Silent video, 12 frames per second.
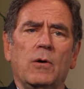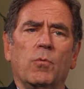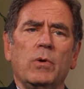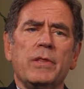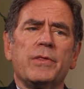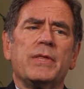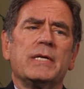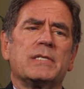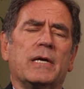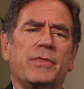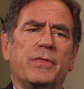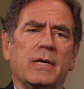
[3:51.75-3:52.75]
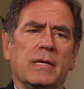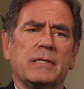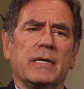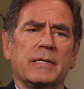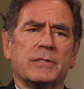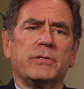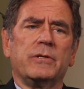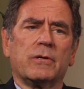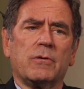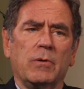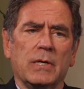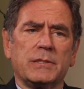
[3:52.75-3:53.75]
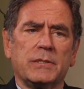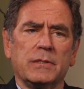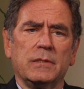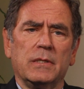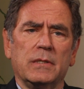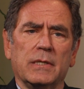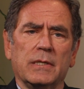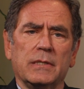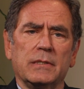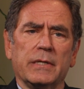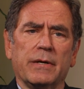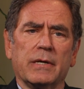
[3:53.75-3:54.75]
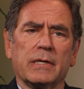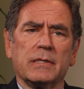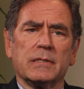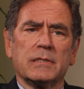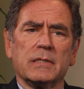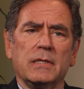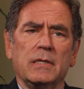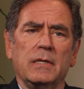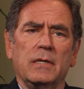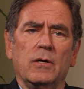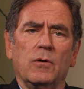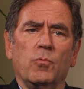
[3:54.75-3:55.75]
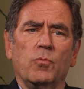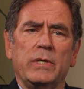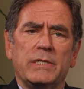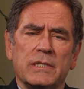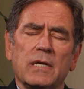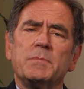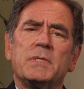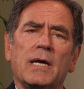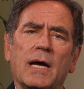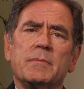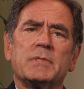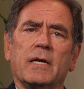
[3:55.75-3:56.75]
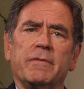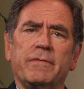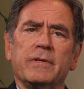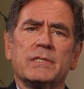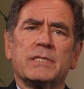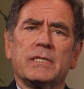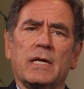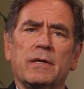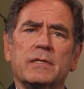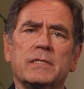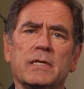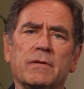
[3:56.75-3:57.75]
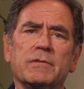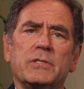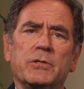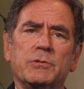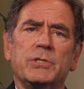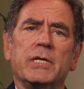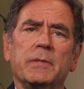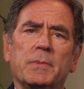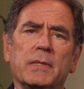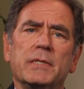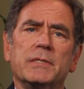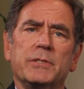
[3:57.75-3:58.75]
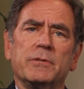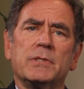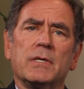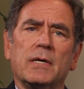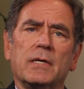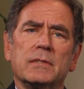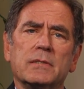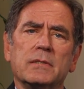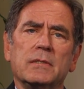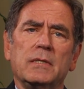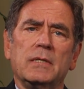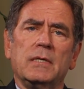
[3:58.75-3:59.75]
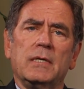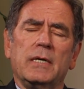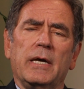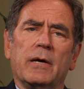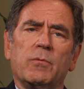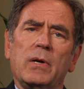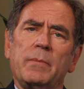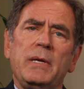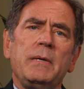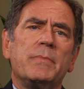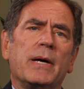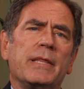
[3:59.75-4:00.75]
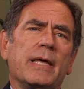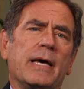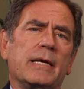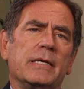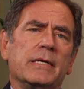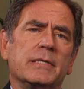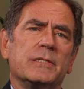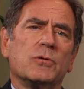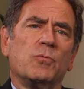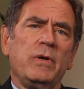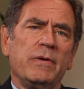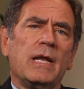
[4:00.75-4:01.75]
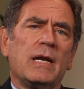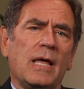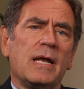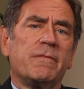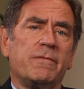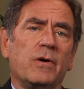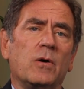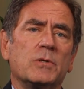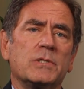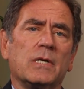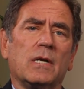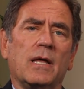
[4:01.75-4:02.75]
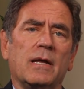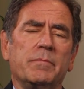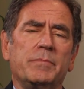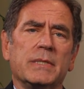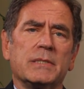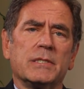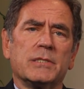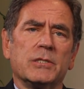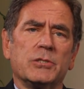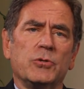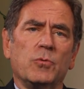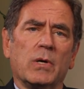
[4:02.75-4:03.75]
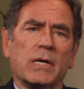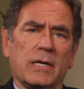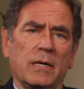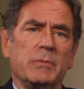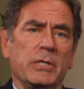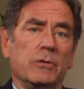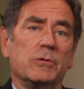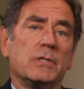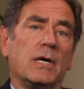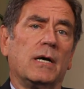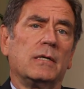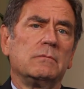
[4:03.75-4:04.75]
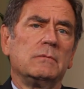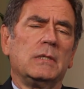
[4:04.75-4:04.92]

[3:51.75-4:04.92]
One of the things I think, to answer your question, Derek, is we sometimes, I feel, sell ourselves too cheaply as Utahns. And what I mean by that is we've got a lot of folks and a lot of businesses who want to come to Utah.